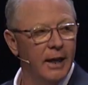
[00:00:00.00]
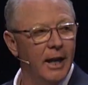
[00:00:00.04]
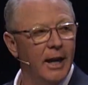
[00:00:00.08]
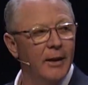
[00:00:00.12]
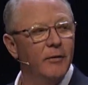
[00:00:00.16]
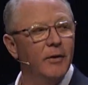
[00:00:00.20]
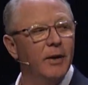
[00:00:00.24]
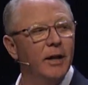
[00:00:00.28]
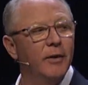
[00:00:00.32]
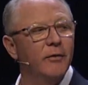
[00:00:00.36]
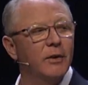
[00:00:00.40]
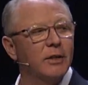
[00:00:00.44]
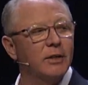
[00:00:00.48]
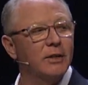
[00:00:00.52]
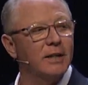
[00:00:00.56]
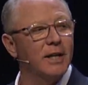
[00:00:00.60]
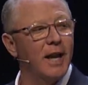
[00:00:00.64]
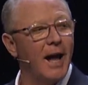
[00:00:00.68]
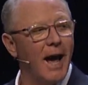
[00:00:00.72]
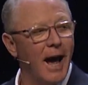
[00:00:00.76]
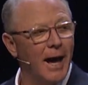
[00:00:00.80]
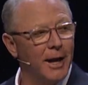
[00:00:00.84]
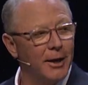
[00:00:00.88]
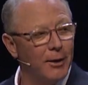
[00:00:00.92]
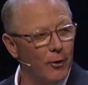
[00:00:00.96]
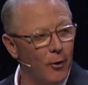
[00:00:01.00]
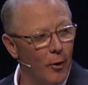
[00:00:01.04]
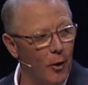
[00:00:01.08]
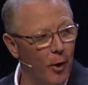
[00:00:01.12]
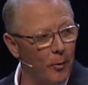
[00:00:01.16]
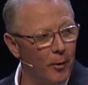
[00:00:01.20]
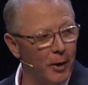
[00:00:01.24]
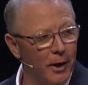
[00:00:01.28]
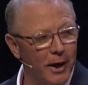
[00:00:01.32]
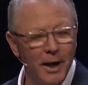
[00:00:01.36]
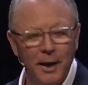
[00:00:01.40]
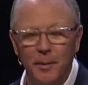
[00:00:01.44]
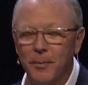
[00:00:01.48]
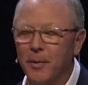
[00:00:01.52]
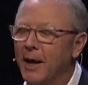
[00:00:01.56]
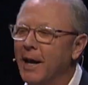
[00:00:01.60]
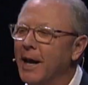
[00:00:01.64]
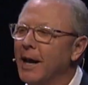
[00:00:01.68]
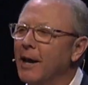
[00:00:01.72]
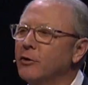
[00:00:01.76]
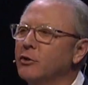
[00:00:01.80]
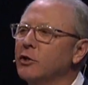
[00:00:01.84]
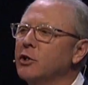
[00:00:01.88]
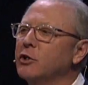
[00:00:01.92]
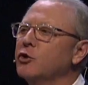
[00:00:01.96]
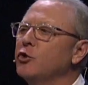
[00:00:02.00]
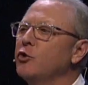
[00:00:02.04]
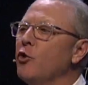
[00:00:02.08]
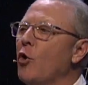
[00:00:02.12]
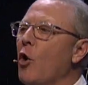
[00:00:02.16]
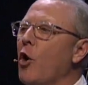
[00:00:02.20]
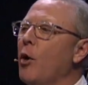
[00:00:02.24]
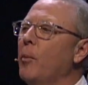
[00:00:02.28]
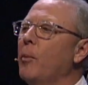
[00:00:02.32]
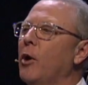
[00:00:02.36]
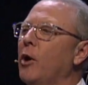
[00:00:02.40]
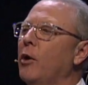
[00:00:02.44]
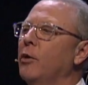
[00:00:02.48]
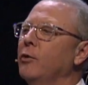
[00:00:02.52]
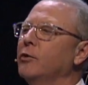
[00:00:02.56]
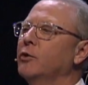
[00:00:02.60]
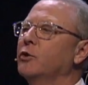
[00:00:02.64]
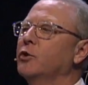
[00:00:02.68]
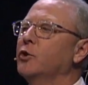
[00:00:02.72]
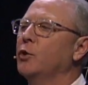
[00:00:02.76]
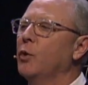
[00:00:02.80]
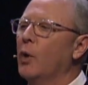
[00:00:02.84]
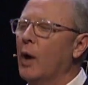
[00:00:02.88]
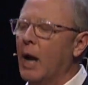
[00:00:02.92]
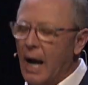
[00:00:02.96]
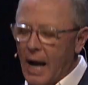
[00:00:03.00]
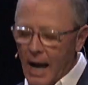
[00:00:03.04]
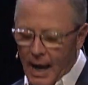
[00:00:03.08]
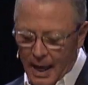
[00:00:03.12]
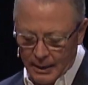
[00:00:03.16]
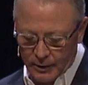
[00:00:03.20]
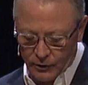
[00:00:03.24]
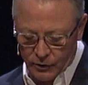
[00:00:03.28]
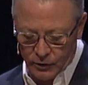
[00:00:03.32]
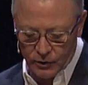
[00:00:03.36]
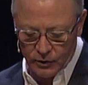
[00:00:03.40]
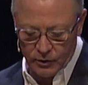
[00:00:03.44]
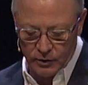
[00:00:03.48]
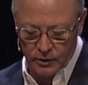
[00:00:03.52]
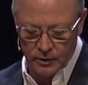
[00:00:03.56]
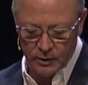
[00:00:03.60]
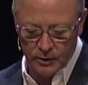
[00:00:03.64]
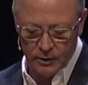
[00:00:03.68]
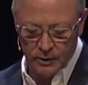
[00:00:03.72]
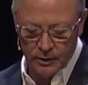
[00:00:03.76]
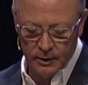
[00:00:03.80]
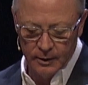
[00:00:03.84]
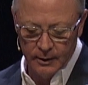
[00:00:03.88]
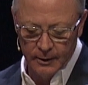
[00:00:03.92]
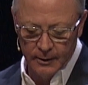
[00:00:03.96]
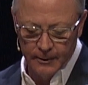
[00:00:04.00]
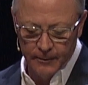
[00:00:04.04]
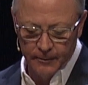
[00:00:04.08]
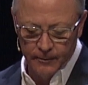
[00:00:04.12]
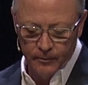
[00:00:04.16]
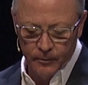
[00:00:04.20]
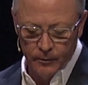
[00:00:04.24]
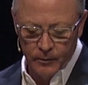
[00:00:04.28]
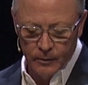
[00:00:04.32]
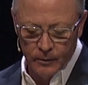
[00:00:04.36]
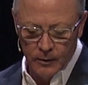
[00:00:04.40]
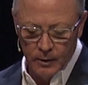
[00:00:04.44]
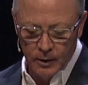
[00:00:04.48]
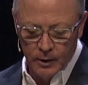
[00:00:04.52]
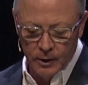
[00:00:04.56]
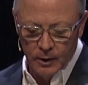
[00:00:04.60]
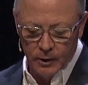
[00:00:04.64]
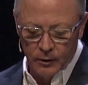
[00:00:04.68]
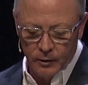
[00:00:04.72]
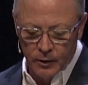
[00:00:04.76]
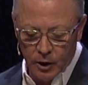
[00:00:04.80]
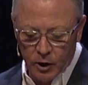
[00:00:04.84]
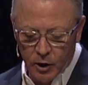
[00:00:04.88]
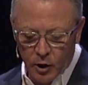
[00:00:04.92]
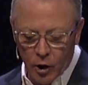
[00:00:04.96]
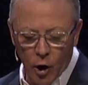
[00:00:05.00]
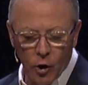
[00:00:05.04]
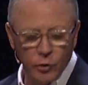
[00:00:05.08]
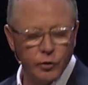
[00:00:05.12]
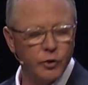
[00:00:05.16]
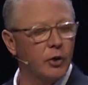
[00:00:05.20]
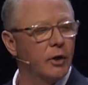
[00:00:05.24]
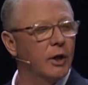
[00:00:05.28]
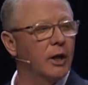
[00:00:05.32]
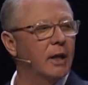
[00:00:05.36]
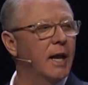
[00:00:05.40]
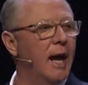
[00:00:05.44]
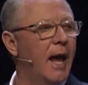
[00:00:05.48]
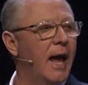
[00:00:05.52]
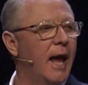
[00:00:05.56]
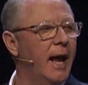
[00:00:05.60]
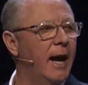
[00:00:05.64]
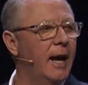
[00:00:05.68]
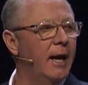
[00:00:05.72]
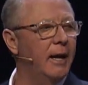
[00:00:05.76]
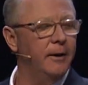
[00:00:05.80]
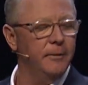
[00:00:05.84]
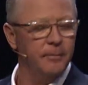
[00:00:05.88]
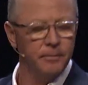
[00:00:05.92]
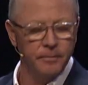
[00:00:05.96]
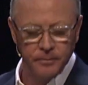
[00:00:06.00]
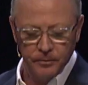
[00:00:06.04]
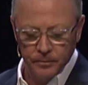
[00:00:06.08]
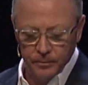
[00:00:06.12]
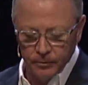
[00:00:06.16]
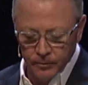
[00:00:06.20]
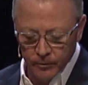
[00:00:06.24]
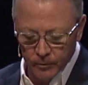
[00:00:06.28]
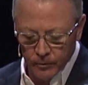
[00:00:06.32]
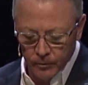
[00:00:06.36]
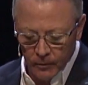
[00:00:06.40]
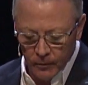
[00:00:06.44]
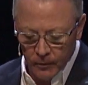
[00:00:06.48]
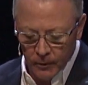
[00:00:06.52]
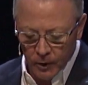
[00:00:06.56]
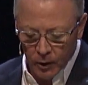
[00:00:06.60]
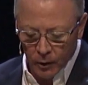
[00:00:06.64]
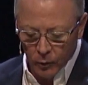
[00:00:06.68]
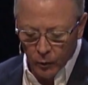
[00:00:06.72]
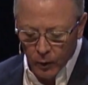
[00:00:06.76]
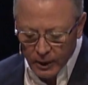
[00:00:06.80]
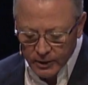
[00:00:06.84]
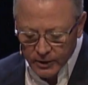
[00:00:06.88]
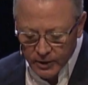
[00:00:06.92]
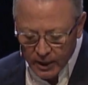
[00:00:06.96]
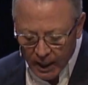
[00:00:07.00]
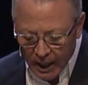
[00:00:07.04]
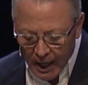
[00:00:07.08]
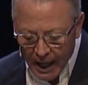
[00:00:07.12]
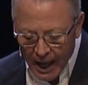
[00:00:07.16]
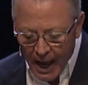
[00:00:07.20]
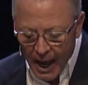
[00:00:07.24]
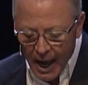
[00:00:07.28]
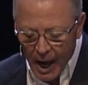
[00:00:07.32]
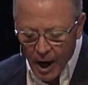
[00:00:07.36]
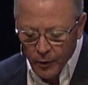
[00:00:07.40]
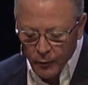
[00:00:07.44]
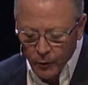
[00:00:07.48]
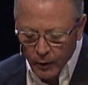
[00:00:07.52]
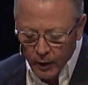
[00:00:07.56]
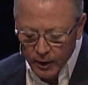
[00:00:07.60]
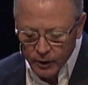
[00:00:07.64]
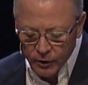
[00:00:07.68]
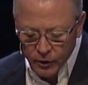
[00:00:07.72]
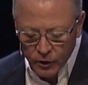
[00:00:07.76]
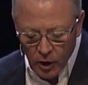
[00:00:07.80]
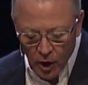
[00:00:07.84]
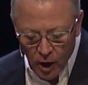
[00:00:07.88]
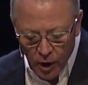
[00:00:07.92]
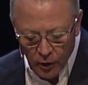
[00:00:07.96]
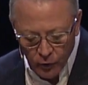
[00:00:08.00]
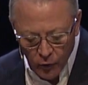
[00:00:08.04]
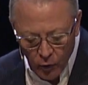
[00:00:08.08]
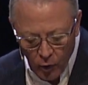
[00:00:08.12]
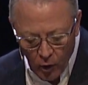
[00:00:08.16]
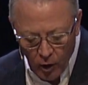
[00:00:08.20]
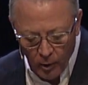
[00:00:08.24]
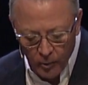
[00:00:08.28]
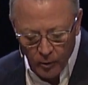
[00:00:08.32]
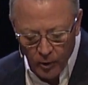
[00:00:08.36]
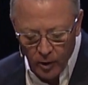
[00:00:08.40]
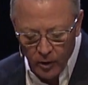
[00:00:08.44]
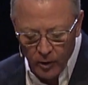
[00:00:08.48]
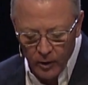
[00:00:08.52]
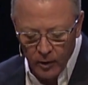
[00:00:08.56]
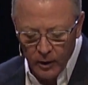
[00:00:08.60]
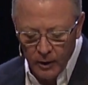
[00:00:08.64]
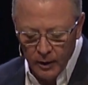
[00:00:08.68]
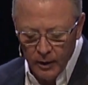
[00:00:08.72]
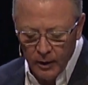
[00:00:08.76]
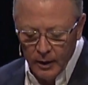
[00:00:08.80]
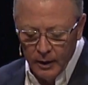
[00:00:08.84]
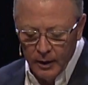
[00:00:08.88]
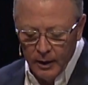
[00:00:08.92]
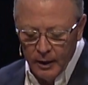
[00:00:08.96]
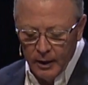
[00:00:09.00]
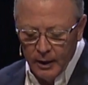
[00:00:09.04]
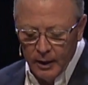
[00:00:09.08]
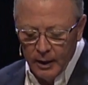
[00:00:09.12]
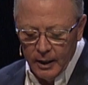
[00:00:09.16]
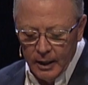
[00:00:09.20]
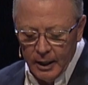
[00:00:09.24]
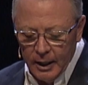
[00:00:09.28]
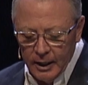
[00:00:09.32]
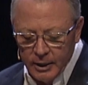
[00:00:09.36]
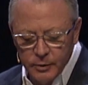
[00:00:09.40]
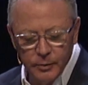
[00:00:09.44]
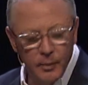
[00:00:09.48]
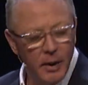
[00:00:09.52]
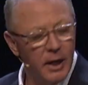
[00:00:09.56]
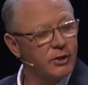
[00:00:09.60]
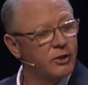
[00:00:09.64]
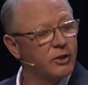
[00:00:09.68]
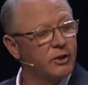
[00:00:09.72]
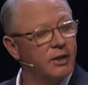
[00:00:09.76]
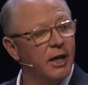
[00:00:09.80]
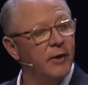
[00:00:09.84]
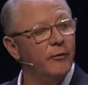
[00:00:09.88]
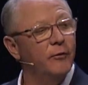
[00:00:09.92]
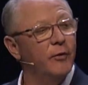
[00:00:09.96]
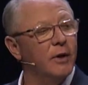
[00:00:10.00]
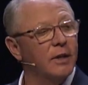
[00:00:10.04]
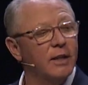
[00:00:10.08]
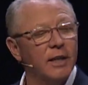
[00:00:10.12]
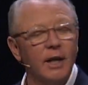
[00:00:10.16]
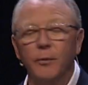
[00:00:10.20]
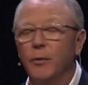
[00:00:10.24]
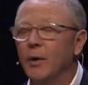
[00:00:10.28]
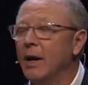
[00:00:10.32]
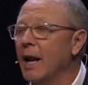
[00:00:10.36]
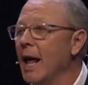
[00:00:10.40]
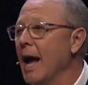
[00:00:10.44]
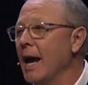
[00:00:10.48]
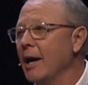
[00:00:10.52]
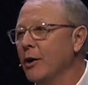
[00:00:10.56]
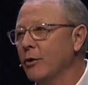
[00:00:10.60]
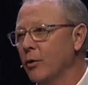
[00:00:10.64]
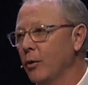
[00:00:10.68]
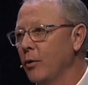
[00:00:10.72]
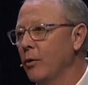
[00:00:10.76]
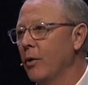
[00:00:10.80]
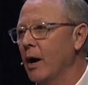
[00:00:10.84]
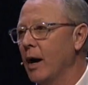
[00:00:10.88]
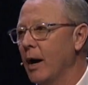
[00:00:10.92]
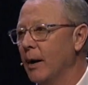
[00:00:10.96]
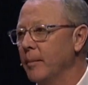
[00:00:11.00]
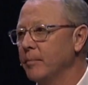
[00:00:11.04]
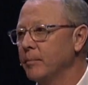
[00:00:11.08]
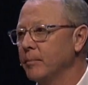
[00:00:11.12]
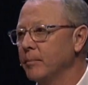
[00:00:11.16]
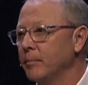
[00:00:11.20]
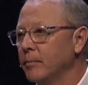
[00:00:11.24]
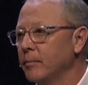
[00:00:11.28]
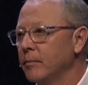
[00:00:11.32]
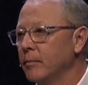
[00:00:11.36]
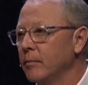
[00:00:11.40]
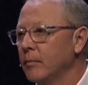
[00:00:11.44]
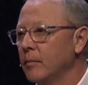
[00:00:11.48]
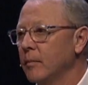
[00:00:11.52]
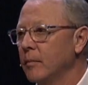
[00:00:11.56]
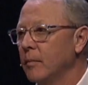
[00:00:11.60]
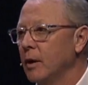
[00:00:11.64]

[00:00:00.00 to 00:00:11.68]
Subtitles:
Even if it's not normal to anybody else, it's normal to us. The culture today, what's allowed, what is called normal, is much different than when I grew up.